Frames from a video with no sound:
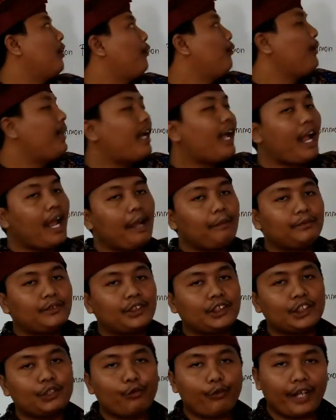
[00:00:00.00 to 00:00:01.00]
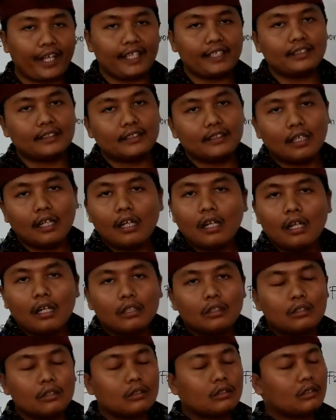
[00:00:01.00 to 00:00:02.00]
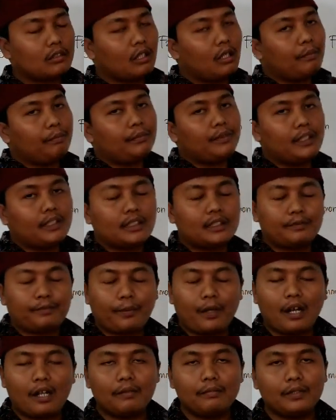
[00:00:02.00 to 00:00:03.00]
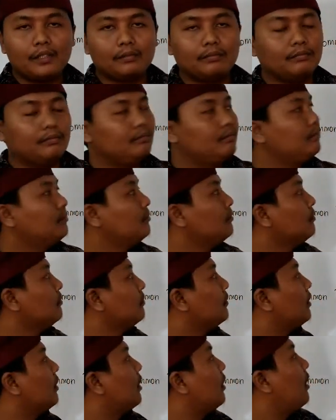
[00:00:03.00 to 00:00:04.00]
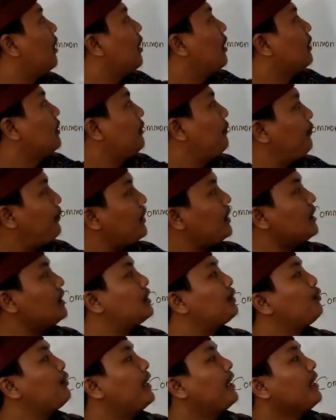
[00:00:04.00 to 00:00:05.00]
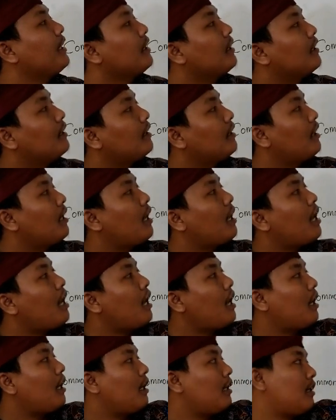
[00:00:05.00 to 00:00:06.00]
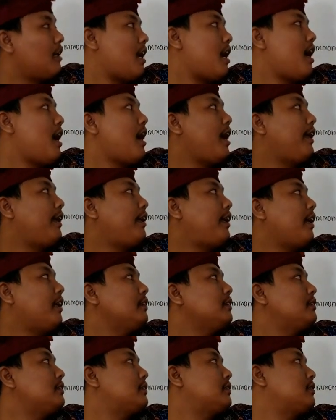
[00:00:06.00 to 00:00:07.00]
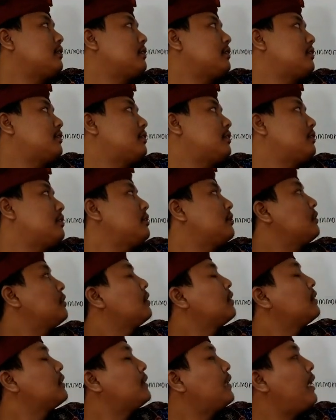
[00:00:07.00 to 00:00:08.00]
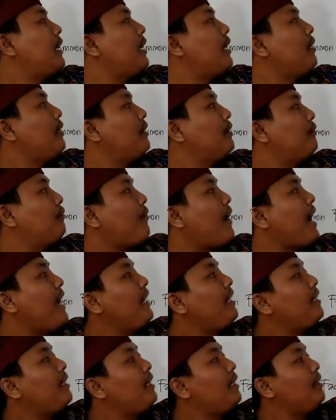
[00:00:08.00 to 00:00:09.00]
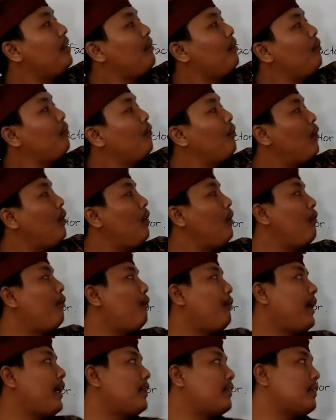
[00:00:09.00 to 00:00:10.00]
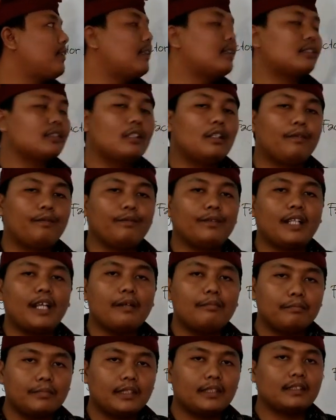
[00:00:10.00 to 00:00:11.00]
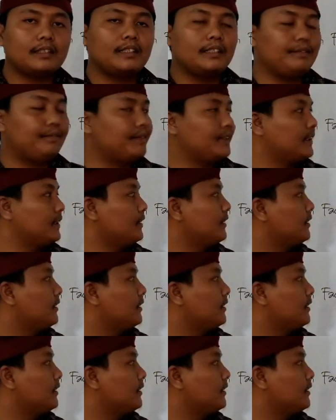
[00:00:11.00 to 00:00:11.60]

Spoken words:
We have three ways to solve this problem. The first way, I can say finding whole factors of numbers given.